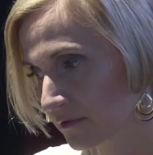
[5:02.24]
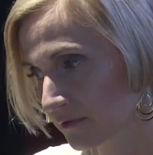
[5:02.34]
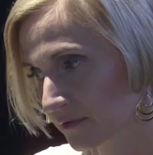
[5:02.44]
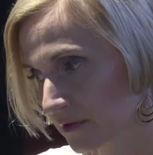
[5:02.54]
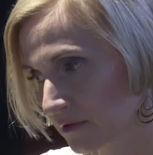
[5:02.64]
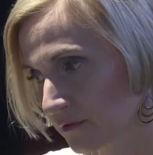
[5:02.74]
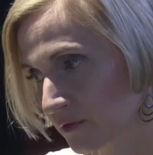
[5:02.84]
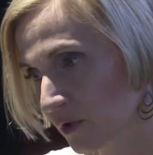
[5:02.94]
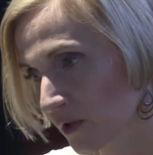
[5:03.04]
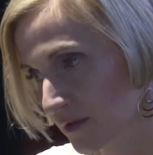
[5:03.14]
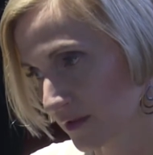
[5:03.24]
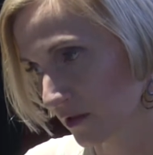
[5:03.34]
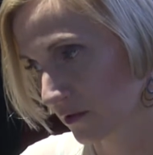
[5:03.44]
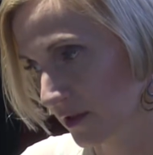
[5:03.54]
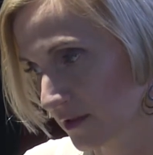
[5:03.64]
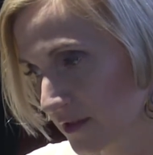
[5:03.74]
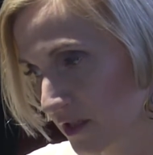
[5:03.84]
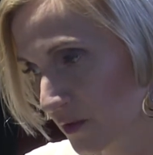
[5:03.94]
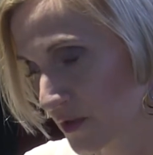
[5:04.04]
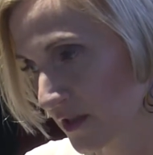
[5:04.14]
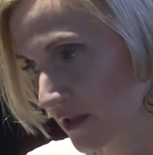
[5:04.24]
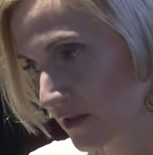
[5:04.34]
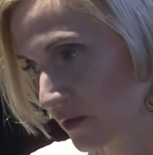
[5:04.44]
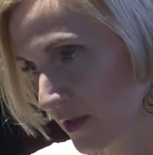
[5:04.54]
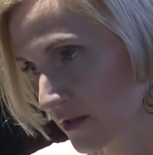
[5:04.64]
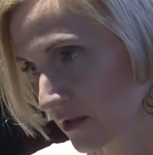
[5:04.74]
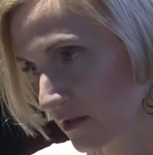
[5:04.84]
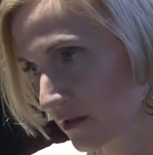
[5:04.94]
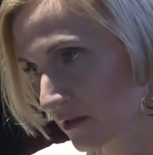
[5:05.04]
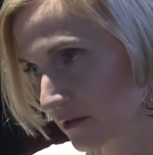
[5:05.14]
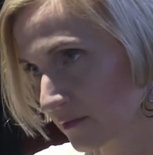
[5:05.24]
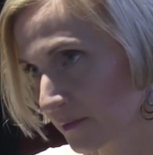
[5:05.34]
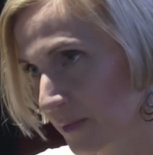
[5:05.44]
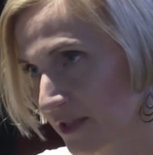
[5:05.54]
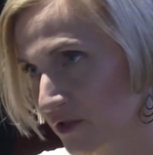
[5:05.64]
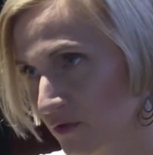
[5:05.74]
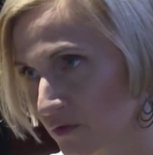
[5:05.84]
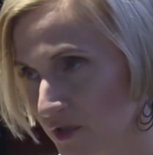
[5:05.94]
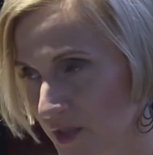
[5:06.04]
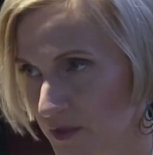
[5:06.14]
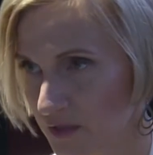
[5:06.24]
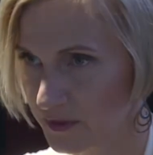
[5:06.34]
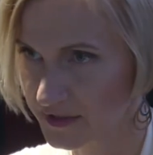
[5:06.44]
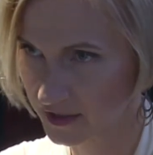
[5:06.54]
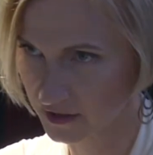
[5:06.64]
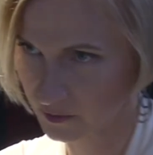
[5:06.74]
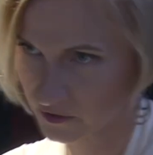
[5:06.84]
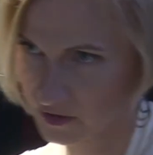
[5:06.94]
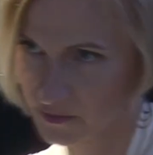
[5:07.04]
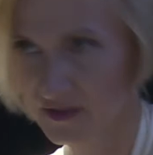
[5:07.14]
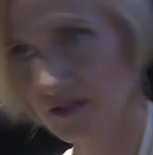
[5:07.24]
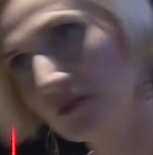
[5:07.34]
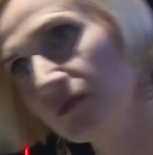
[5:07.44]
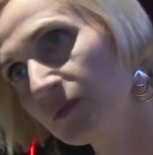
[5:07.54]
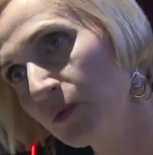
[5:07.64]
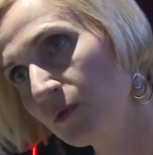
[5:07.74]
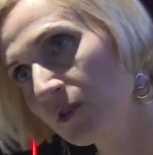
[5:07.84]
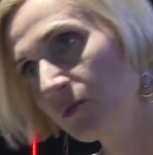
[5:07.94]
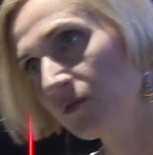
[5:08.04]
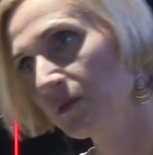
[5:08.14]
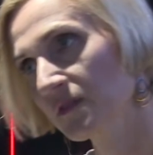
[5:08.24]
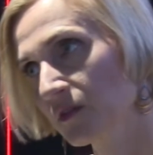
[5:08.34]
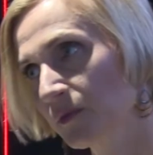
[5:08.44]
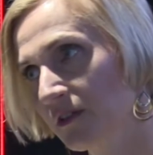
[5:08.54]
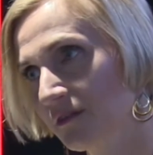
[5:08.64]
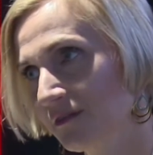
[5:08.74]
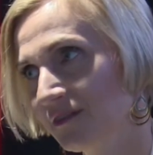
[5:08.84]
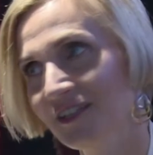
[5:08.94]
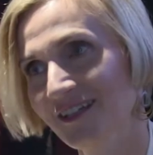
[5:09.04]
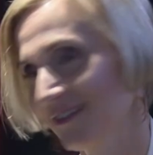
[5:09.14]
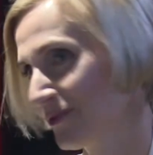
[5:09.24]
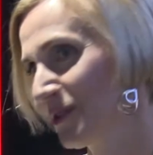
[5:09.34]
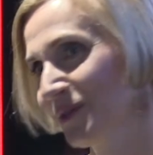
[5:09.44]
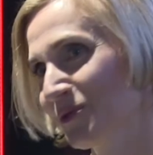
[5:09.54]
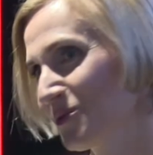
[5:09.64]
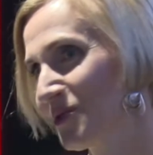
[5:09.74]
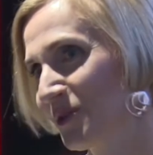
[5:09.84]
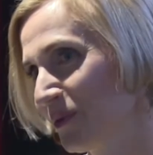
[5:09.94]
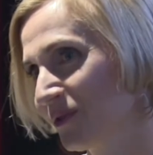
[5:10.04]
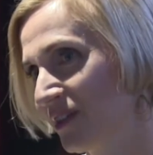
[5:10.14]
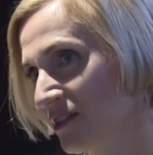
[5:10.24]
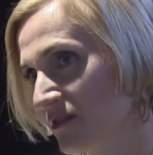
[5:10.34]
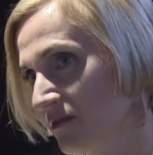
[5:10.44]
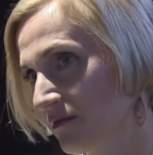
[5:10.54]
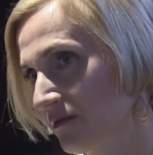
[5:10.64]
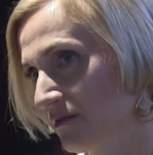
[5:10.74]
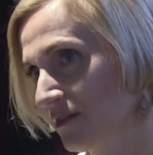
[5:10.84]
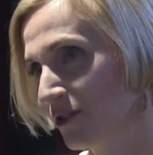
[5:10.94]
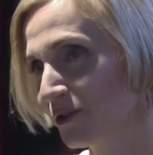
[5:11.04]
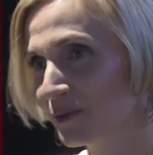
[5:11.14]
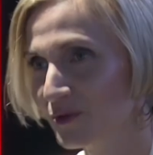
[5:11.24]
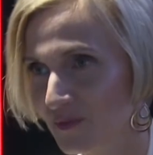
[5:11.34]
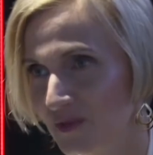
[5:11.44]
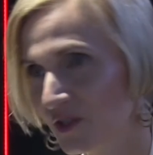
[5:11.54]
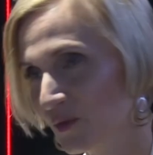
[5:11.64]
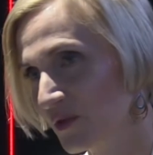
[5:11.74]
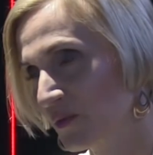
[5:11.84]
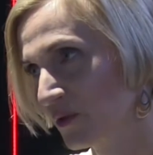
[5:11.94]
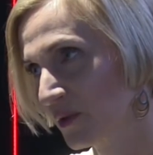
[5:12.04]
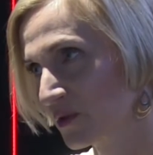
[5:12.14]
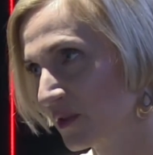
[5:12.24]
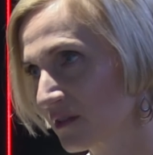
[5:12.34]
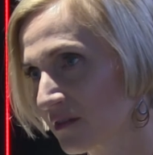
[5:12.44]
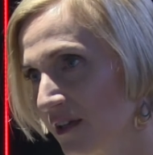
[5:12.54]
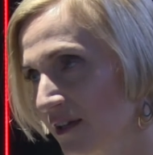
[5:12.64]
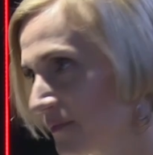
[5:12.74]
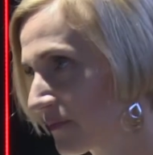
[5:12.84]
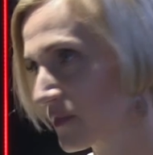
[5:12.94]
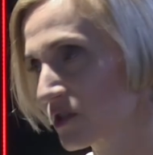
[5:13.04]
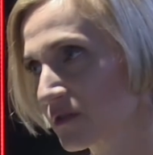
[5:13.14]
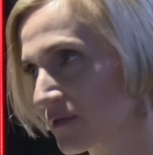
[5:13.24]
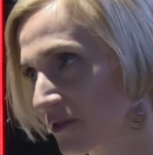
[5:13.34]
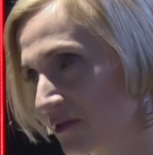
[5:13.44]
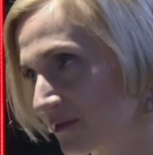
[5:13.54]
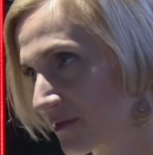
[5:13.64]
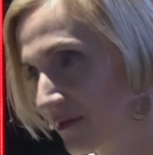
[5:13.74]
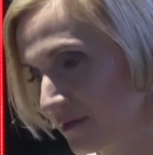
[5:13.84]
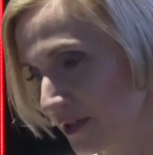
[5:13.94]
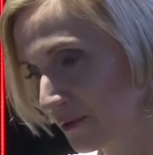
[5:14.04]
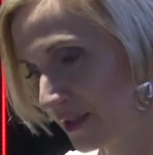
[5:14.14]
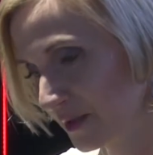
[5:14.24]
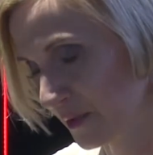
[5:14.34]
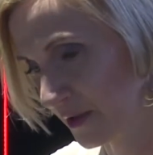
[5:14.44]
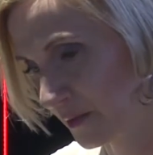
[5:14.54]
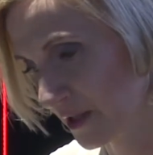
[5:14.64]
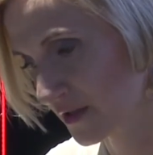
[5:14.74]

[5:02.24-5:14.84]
to meet the assumptions from the initial business plan. In Great Britain, for example, initially we planned to change a distributor. In the end, we decided